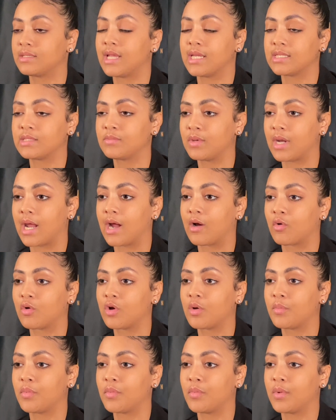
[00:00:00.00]
That's what I
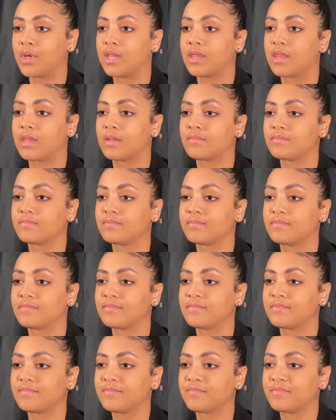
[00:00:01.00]
grew up with.
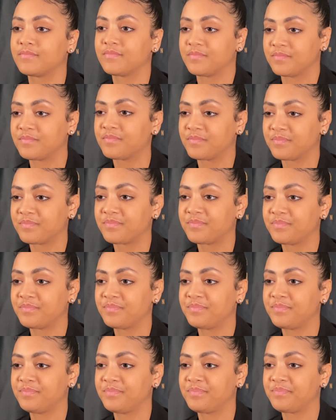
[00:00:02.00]

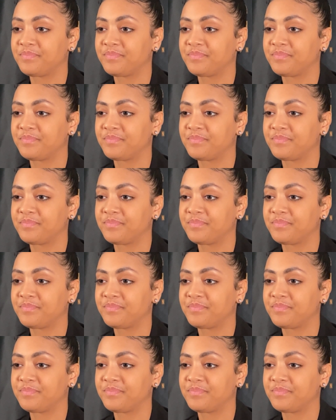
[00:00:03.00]
Mm-hmm.